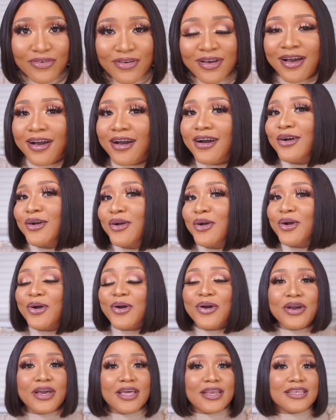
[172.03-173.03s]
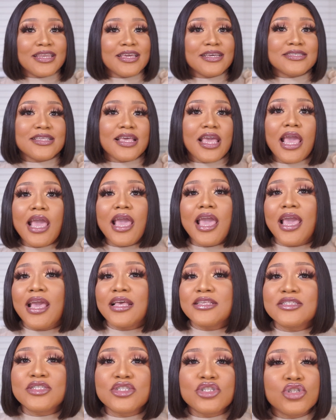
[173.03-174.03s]
Oh god, this
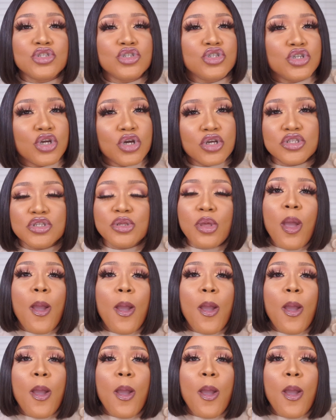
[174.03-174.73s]
is just